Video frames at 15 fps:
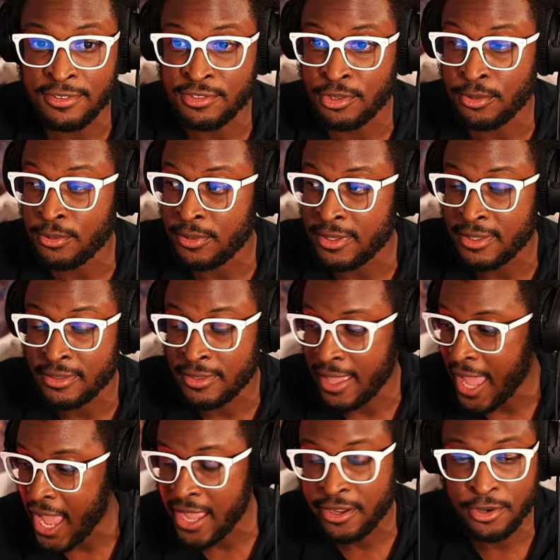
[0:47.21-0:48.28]
So the
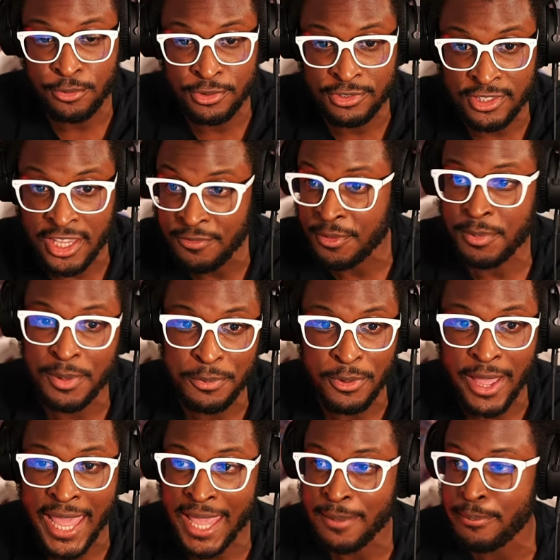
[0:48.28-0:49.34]
hacker was giving people
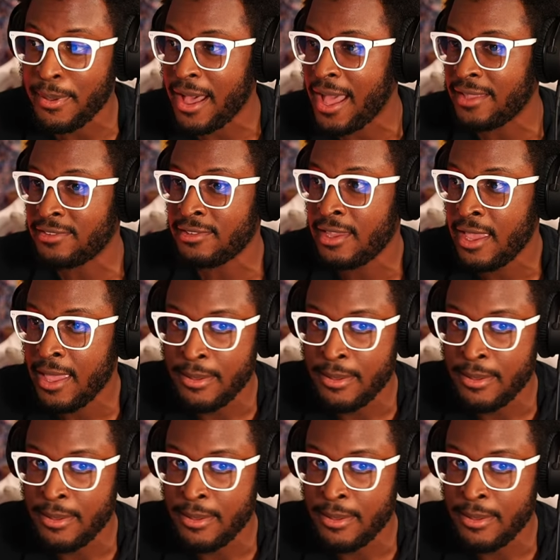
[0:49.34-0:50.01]
aim bots,